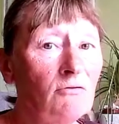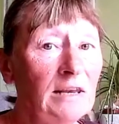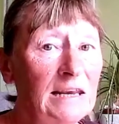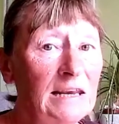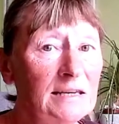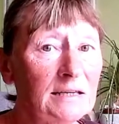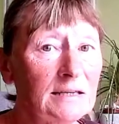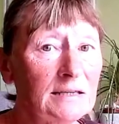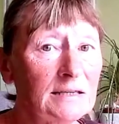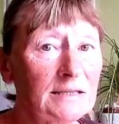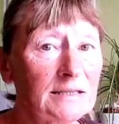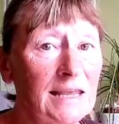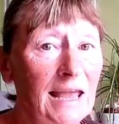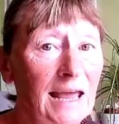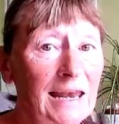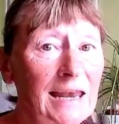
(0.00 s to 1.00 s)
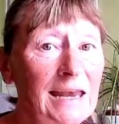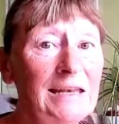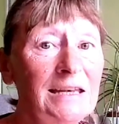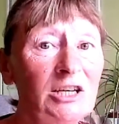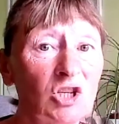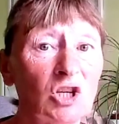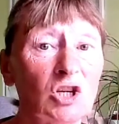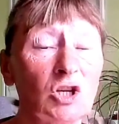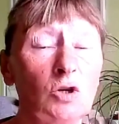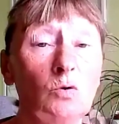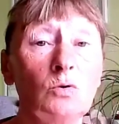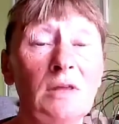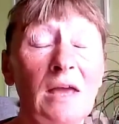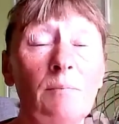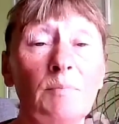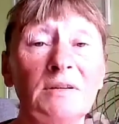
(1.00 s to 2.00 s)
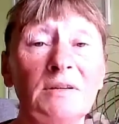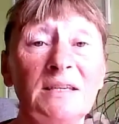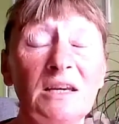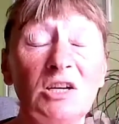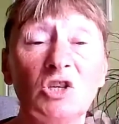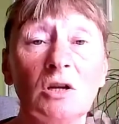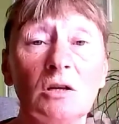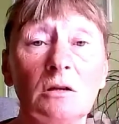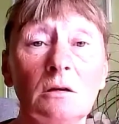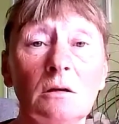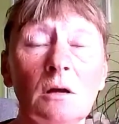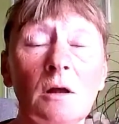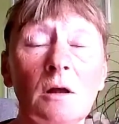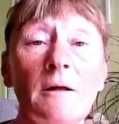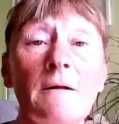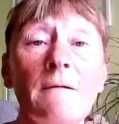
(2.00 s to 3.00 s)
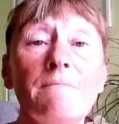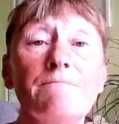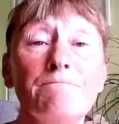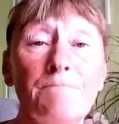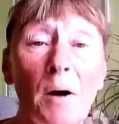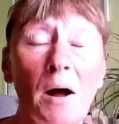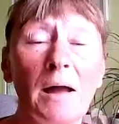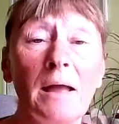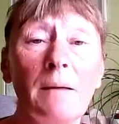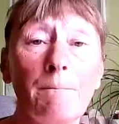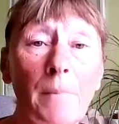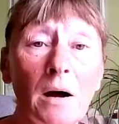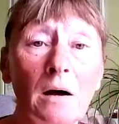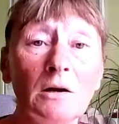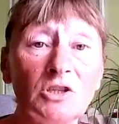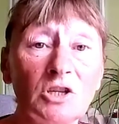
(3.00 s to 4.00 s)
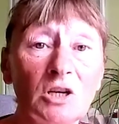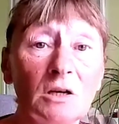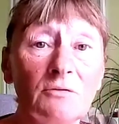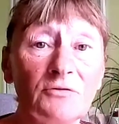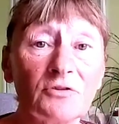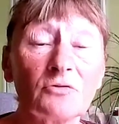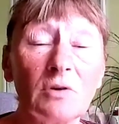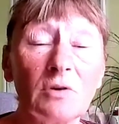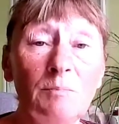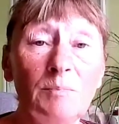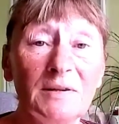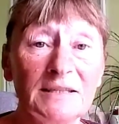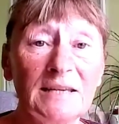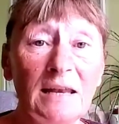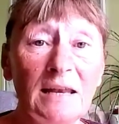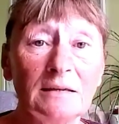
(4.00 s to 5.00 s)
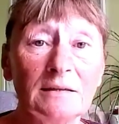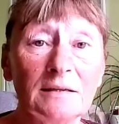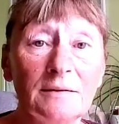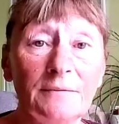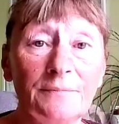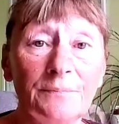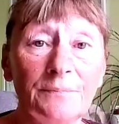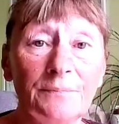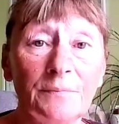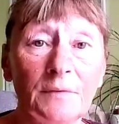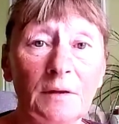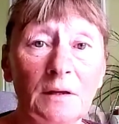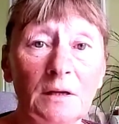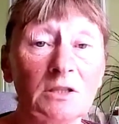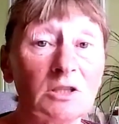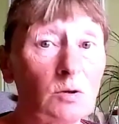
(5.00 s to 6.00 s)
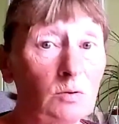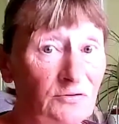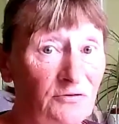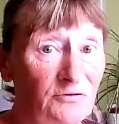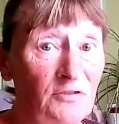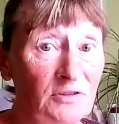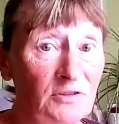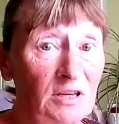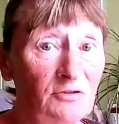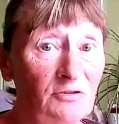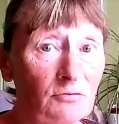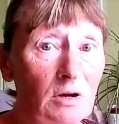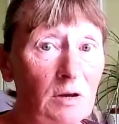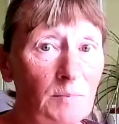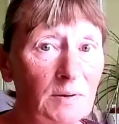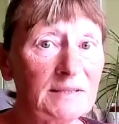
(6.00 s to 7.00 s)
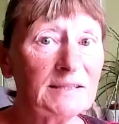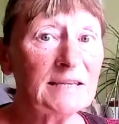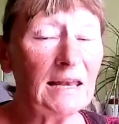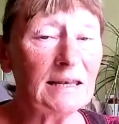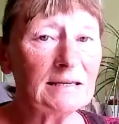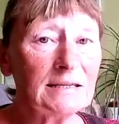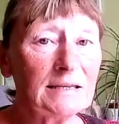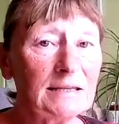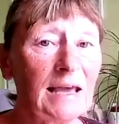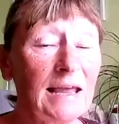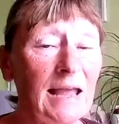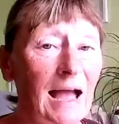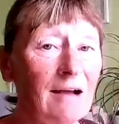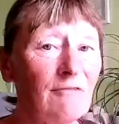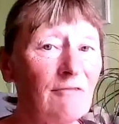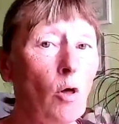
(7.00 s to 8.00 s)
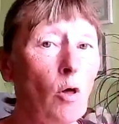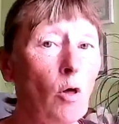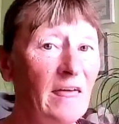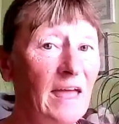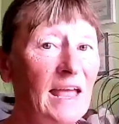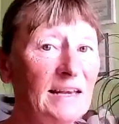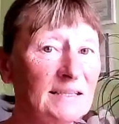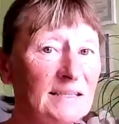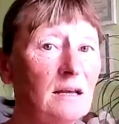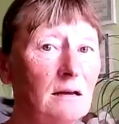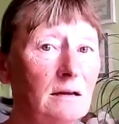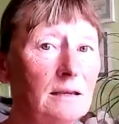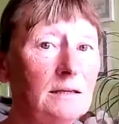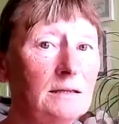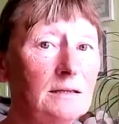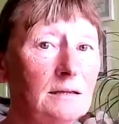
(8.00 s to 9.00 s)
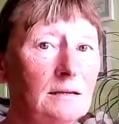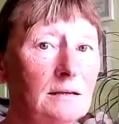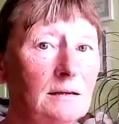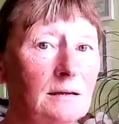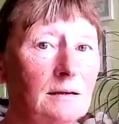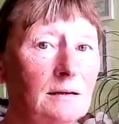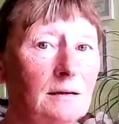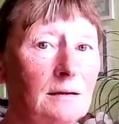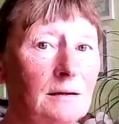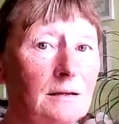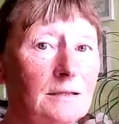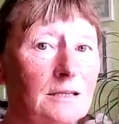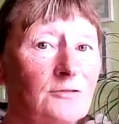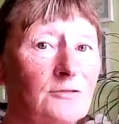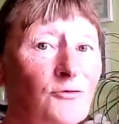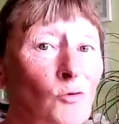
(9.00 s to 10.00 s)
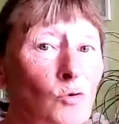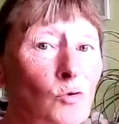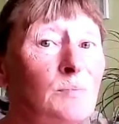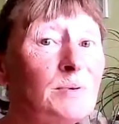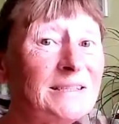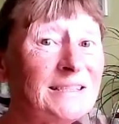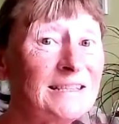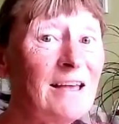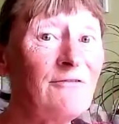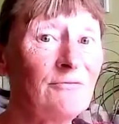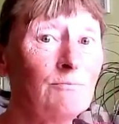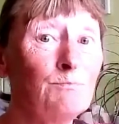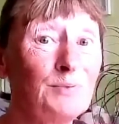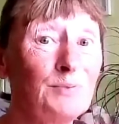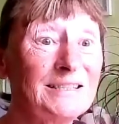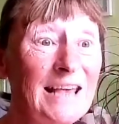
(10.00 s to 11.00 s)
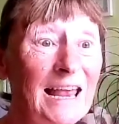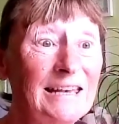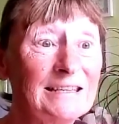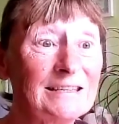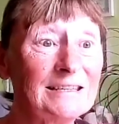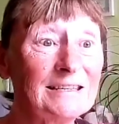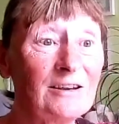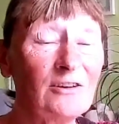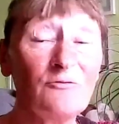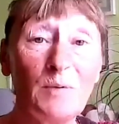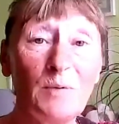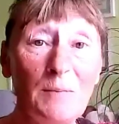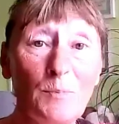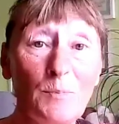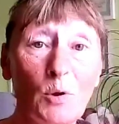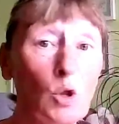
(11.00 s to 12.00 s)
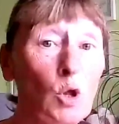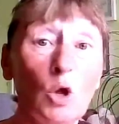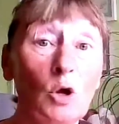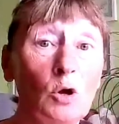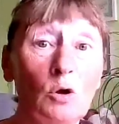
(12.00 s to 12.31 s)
leaders get into their position by a margin of 3%. So it's 53% they have on their side. So there's 47% of people